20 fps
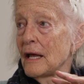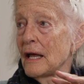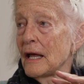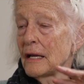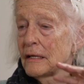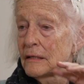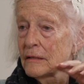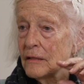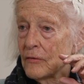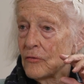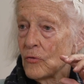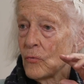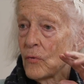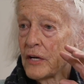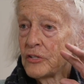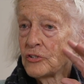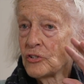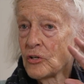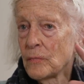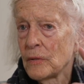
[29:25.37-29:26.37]
and the
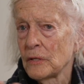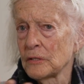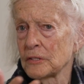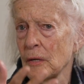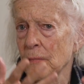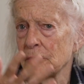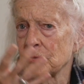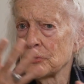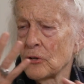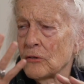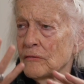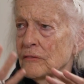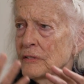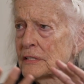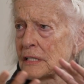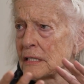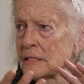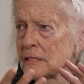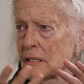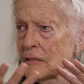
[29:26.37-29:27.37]
way she built up
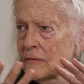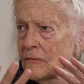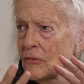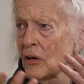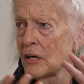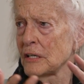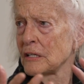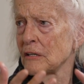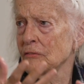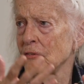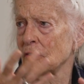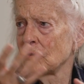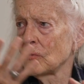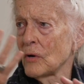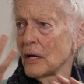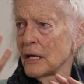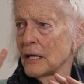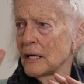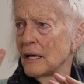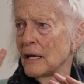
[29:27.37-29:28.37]
surfaces in a very different
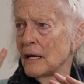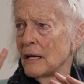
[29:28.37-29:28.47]
way.